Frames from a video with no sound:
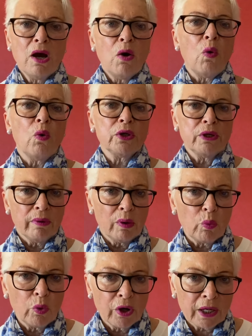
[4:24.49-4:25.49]
or you are
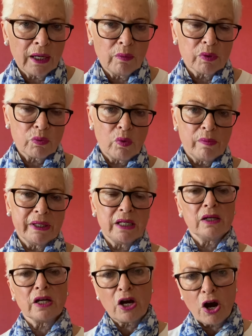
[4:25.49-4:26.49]
working with women
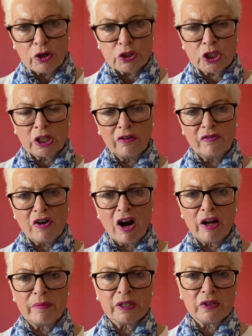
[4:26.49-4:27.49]
in a coaching
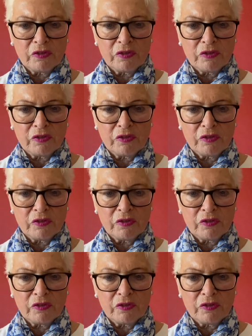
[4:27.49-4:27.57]
environment,